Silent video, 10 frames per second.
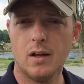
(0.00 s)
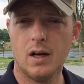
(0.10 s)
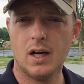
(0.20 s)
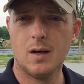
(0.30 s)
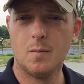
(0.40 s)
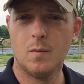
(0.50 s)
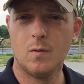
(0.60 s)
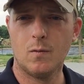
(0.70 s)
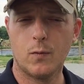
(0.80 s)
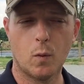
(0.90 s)

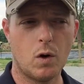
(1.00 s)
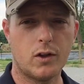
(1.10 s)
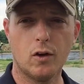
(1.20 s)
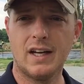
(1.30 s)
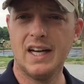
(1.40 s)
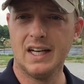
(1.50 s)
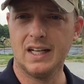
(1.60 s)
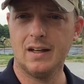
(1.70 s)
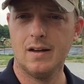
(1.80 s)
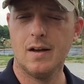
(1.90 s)
for what they're
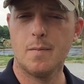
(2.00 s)
getting